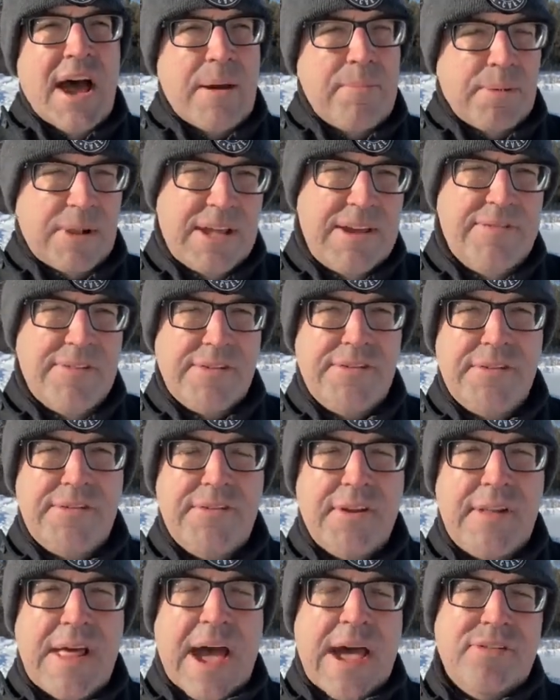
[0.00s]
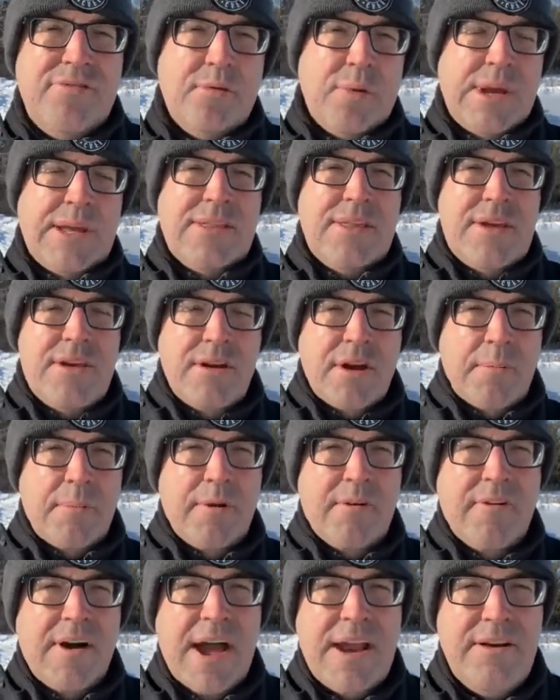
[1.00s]
I believe this is the last week that you can
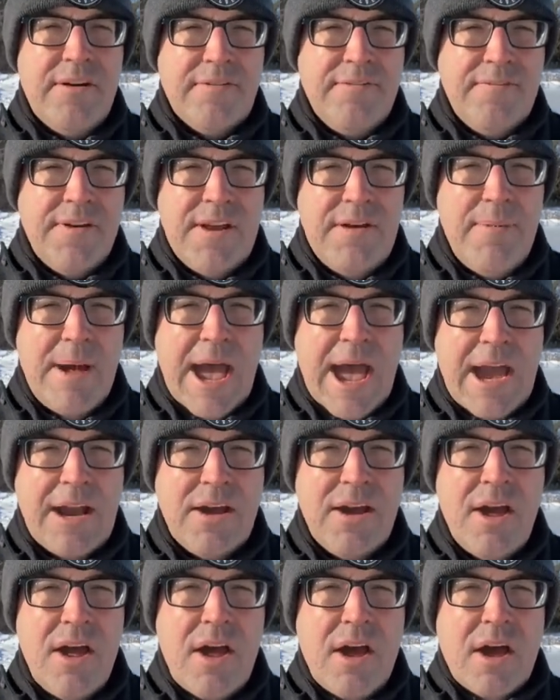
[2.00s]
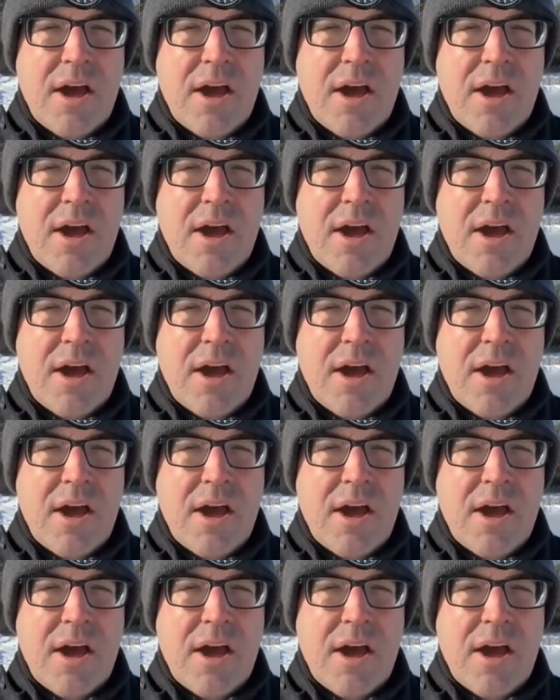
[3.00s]
provide your feedback